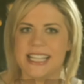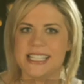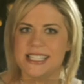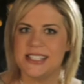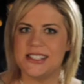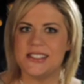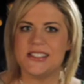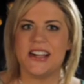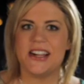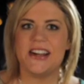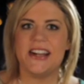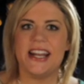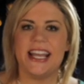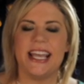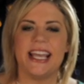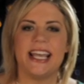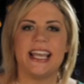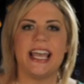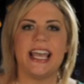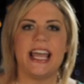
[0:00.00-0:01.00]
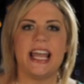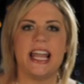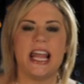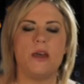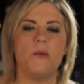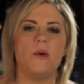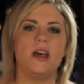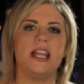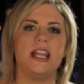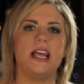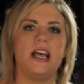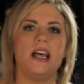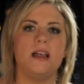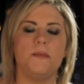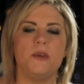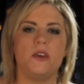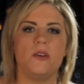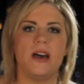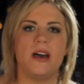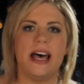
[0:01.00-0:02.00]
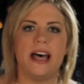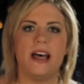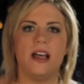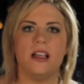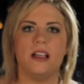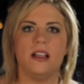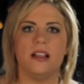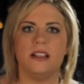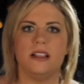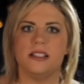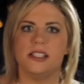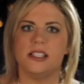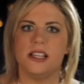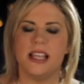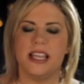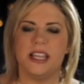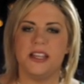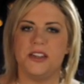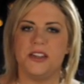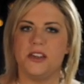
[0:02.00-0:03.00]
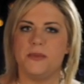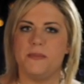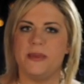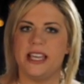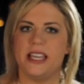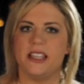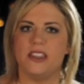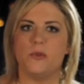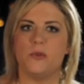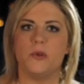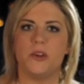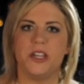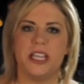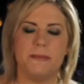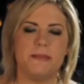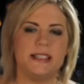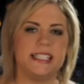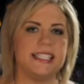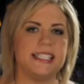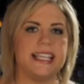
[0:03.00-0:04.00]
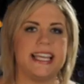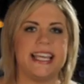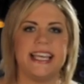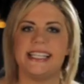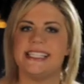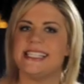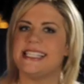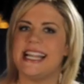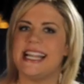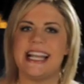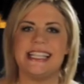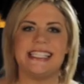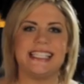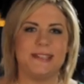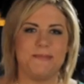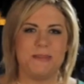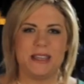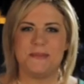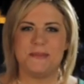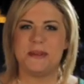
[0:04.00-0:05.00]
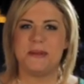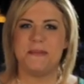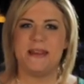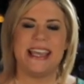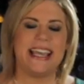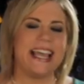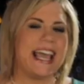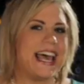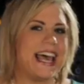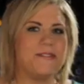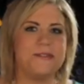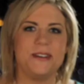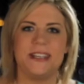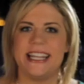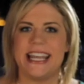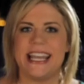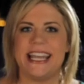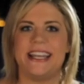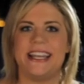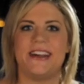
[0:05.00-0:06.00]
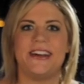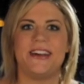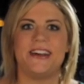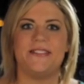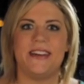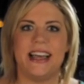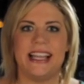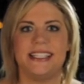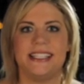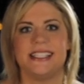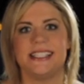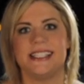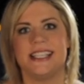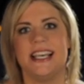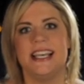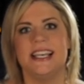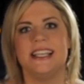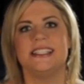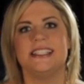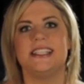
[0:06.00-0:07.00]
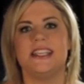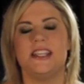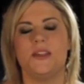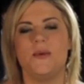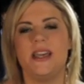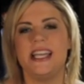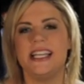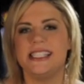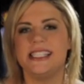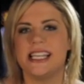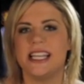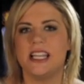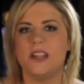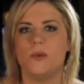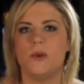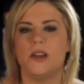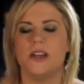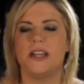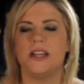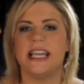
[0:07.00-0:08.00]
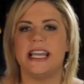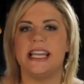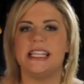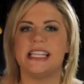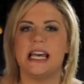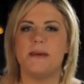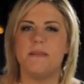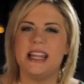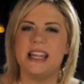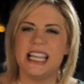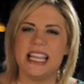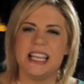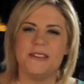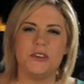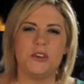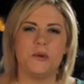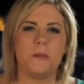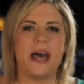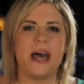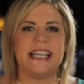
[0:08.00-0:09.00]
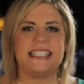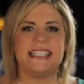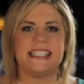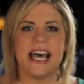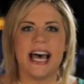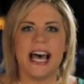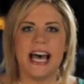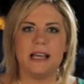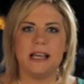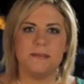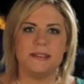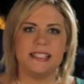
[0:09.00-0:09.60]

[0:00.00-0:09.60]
is starting and I want to help you out so that you don't make the rookie mistakes that I see people make every day at our events. So the way it's going to work is I'm going to give you my top